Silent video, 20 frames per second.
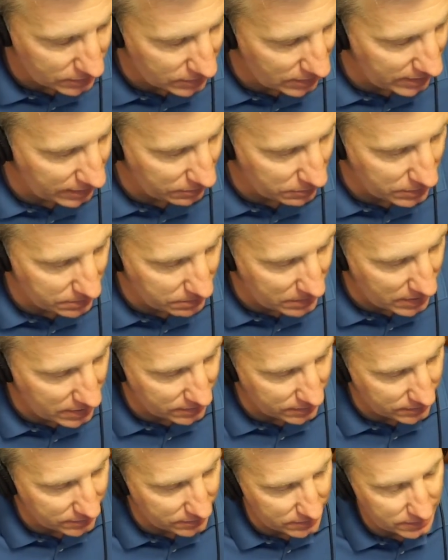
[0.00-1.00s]
language
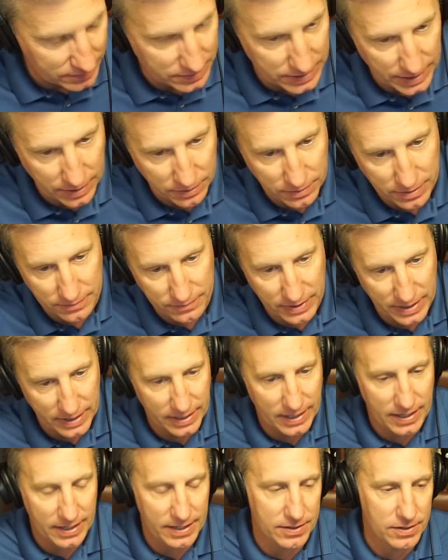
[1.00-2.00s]
models and generative
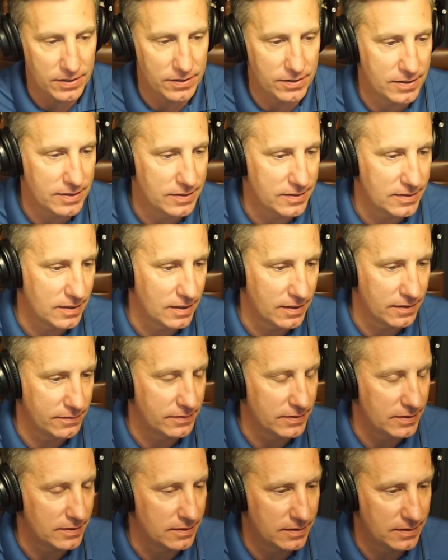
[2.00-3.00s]
AI and all this stuff
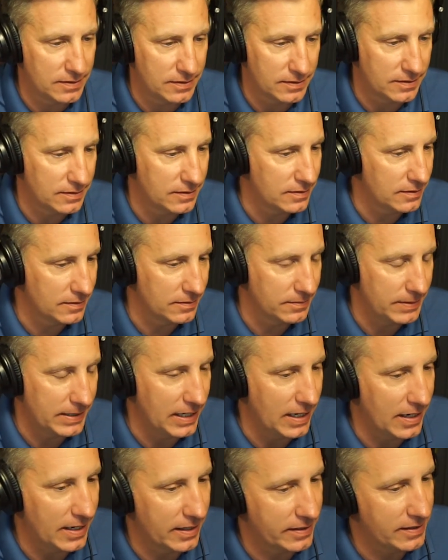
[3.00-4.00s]
is just, I mean,
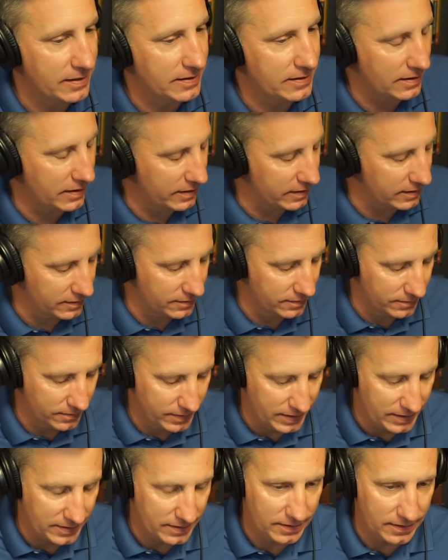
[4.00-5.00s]
hockey sticked
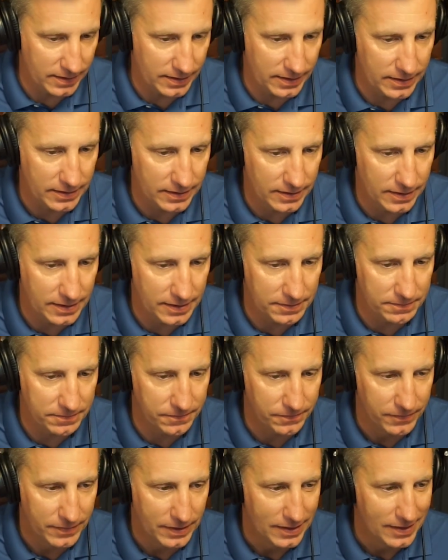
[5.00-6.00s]
recently.
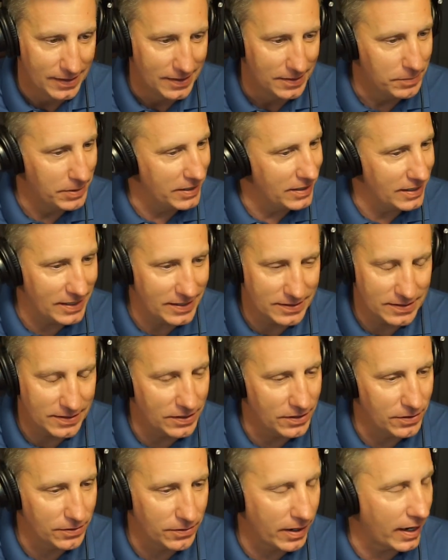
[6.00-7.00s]
But it is,
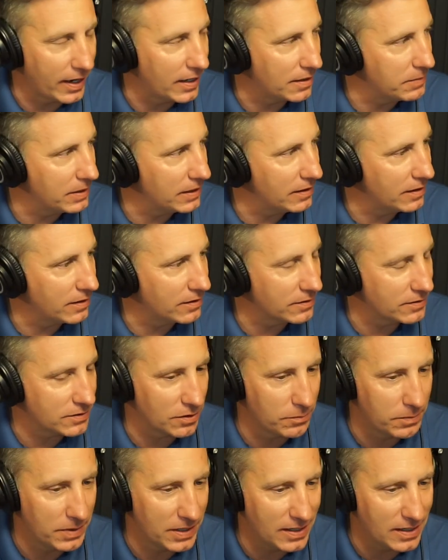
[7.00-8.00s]
you're right. I mean, there are
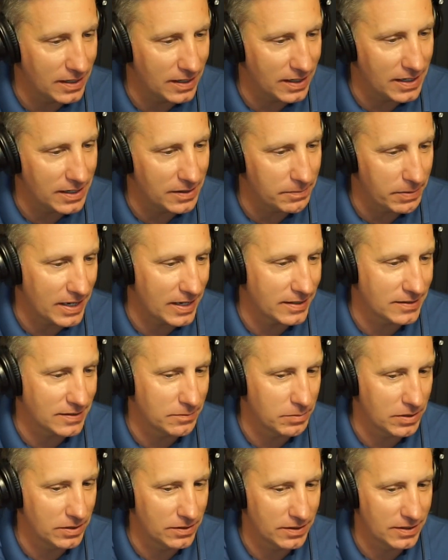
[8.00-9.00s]
so many neat
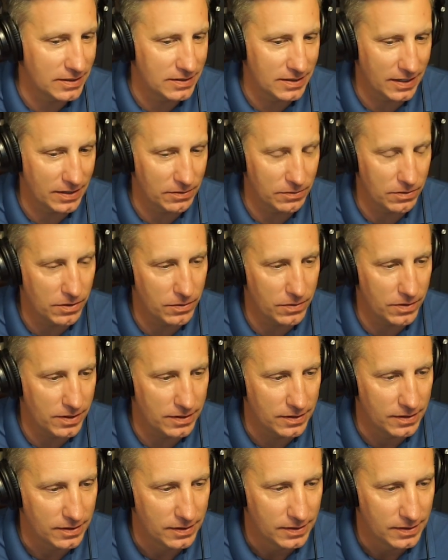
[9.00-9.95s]
possibilities. I don't know that